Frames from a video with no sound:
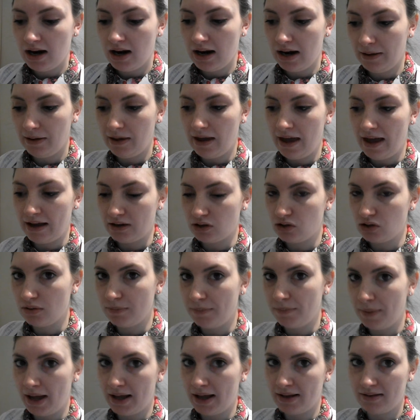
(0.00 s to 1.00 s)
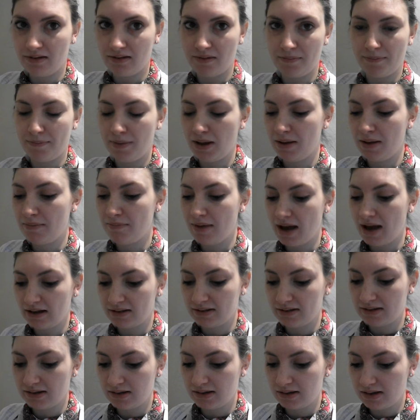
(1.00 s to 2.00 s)
like extra bins and bin
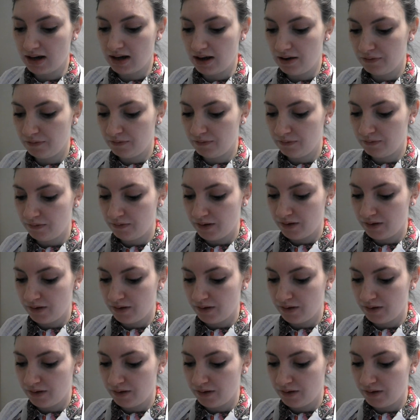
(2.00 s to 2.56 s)
bags and stuff,